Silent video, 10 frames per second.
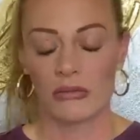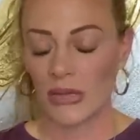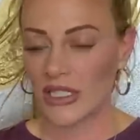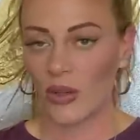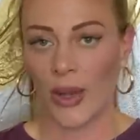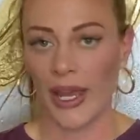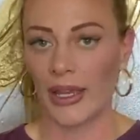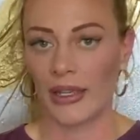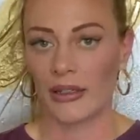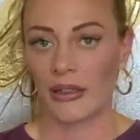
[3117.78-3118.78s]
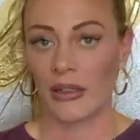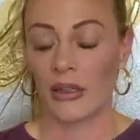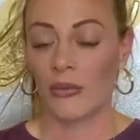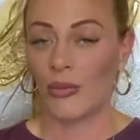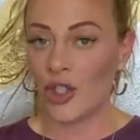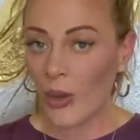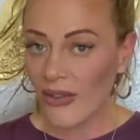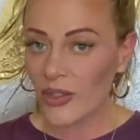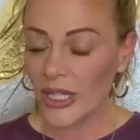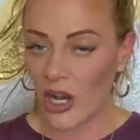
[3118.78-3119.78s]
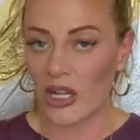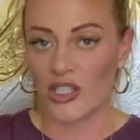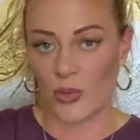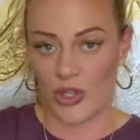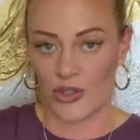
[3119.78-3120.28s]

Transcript: it's okay. But you have to be honest with